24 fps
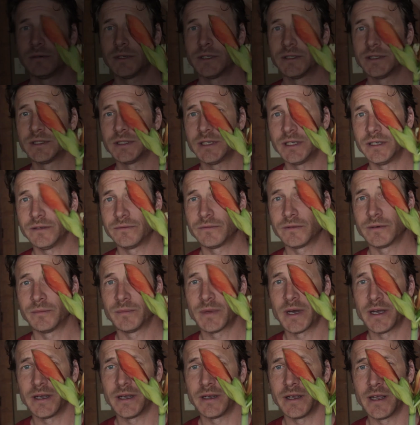you can see
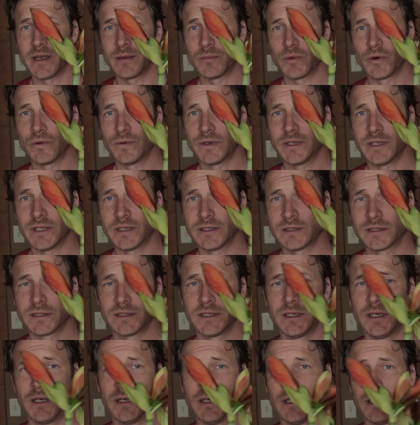from my amaryllis,
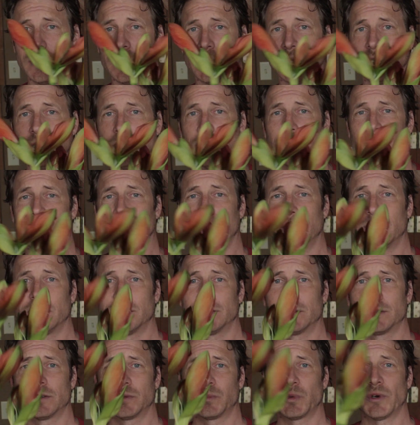uh, it
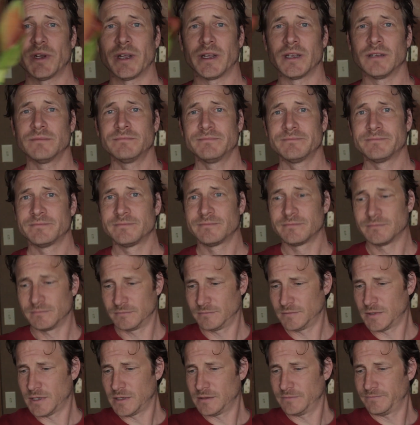is spring.
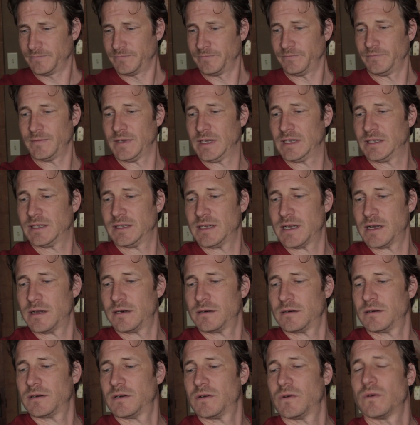Well, it's not
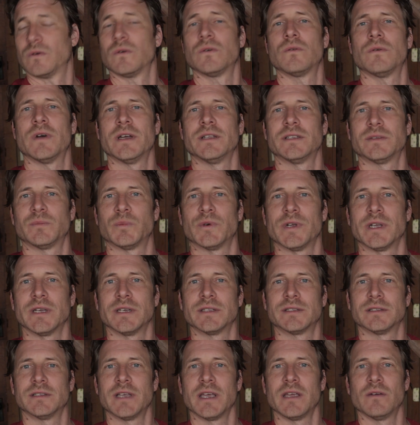quite spring,
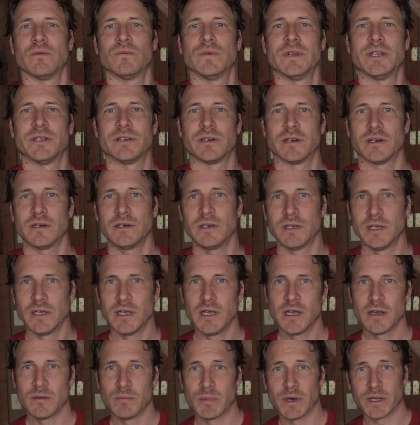it's late winter,
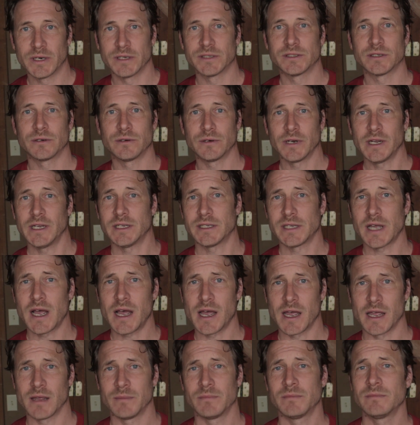but it's a great
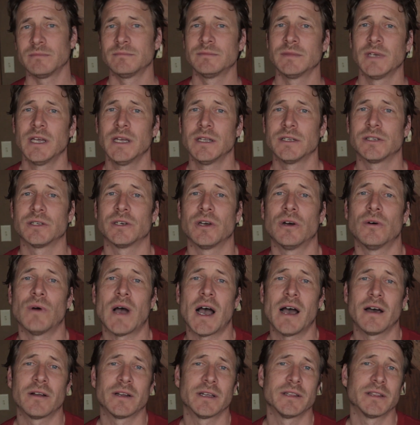time to go
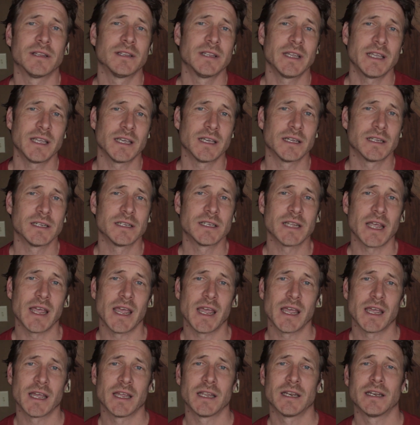out on the land
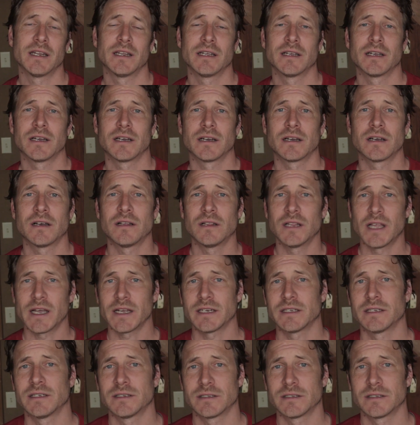and collect